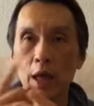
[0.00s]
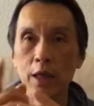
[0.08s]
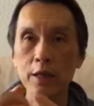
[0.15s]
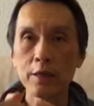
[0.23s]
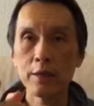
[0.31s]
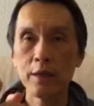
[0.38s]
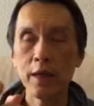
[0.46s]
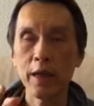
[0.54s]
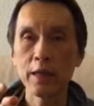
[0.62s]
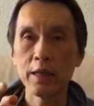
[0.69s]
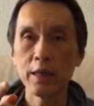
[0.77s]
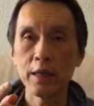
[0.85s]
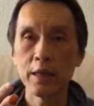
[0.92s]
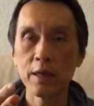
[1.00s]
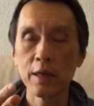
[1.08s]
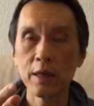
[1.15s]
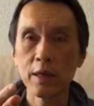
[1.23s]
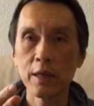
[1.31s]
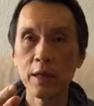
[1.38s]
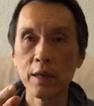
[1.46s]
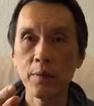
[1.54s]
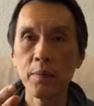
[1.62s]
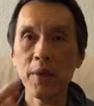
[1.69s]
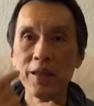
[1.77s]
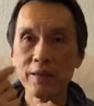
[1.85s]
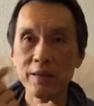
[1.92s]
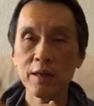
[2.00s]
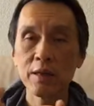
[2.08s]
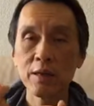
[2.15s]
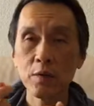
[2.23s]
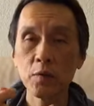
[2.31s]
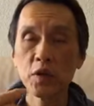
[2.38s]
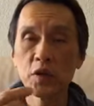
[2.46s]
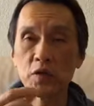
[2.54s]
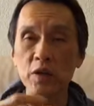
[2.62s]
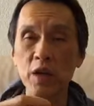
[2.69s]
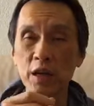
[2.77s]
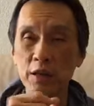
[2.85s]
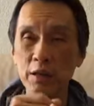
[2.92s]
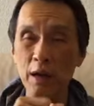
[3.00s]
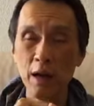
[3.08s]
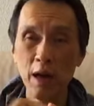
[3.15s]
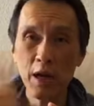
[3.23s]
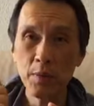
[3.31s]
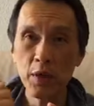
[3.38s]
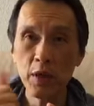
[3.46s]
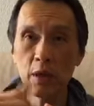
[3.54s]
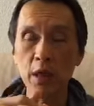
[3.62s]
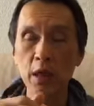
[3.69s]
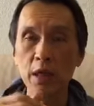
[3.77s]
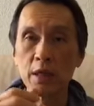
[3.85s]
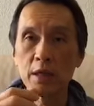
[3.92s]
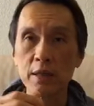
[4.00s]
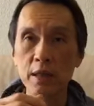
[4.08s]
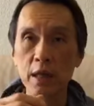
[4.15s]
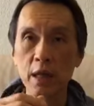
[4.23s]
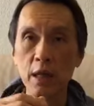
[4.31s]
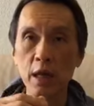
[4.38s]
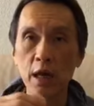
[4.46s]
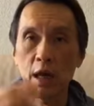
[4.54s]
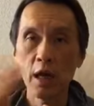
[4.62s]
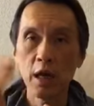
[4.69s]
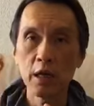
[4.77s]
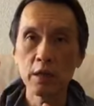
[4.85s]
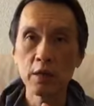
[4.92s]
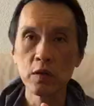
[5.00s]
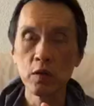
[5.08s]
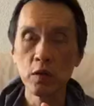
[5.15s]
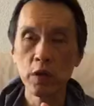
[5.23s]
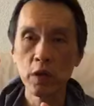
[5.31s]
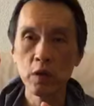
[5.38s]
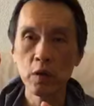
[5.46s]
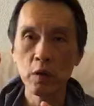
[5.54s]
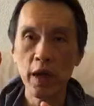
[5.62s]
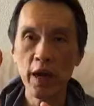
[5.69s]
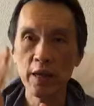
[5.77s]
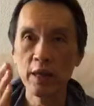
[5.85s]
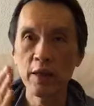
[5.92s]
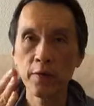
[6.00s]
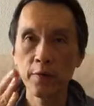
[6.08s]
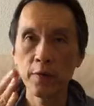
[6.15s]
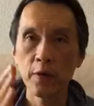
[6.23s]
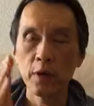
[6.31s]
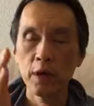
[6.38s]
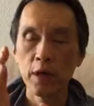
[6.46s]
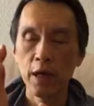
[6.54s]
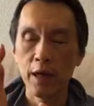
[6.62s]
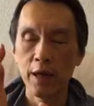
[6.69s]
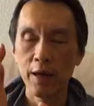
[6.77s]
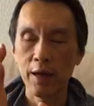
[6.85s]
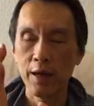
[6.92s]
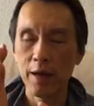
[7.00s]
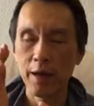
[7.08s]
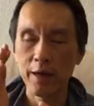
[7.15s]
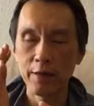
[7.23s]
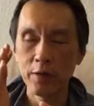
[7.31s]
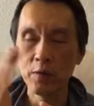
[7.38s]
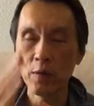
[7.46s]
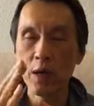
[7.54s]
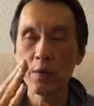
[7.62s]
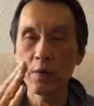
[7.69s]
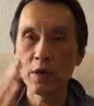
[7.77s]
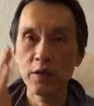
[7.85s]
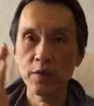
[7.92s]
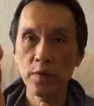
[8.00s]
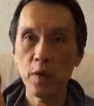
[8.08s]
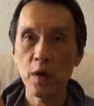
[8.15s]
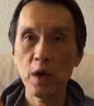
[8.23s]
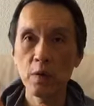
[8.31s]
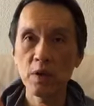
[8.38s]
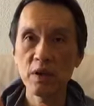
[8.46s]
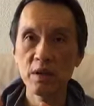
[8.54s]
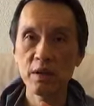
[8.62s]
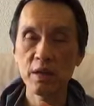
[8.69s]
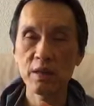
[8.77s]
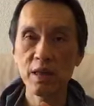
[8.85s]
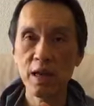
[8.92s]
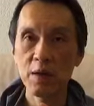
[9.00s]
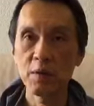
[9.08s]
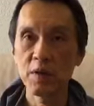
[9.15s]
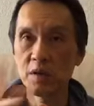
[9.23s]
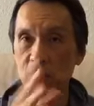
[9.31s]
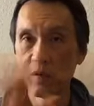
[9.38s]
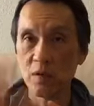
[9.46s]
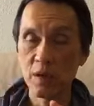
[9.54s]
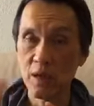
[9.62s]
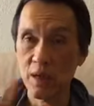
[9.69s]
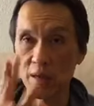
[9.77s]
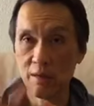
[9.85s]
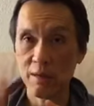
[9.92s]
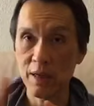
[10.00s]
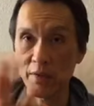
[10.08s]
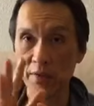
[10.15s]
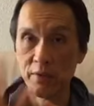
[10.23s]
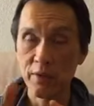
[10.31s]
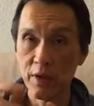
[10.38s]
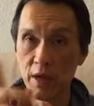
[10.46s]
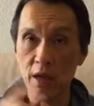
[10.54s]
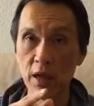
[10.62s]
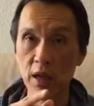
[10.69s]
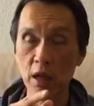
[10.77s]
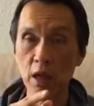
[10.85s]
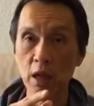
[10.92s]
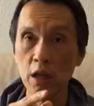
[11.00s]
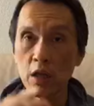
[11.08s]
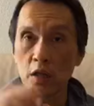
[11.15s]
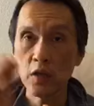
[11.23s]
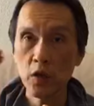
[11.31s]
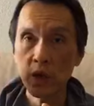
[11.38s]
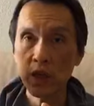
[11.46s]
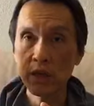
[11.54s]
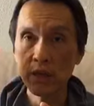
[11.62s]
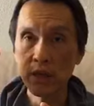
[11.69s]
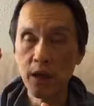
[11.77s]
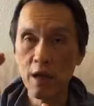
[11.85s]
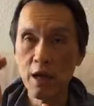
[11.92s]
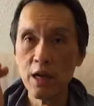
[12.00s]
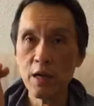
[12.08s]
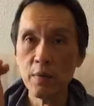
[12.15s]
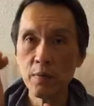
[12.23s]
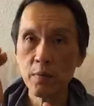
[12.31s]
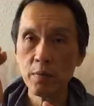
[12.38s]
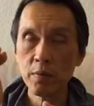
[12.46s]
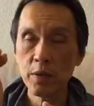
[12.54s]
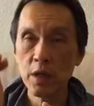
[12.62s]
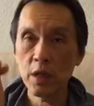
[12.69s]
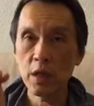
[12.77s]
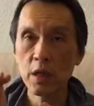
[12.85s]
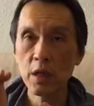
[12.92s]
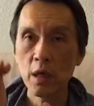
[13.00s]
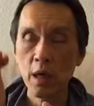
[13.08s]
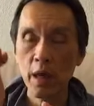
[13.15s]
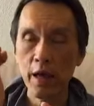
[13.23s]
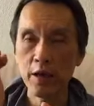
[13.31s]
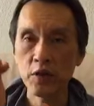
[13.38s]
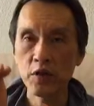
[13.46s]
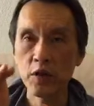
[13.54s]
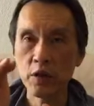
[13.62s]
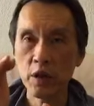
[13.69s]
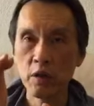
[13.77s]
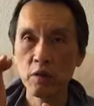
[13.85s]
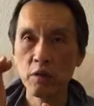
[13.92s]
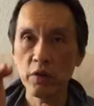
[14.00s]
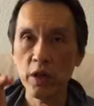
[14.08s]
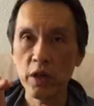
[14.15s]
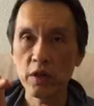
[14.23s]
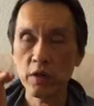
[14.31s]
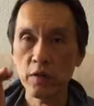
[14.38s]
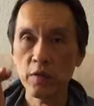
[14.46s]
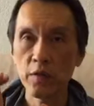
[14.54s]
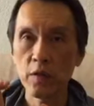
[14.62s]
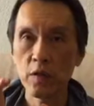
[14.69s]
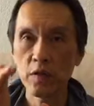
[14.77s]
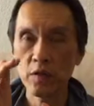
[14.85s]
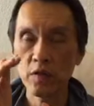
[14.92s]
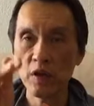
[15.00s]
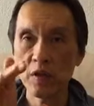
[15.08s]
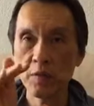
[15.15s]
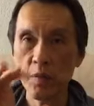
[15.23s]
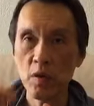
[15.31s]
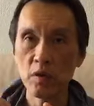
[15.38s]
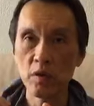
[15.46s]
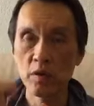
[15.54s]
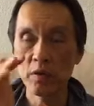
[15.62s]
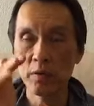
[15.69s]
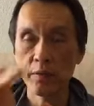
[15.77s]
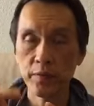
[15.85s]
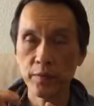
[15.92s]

it is like the medicine which you can time it, say is going to active at 2 hours, 4 hours, 6 hours, those kind of stuff. Okay, so it time the action and reaction force response.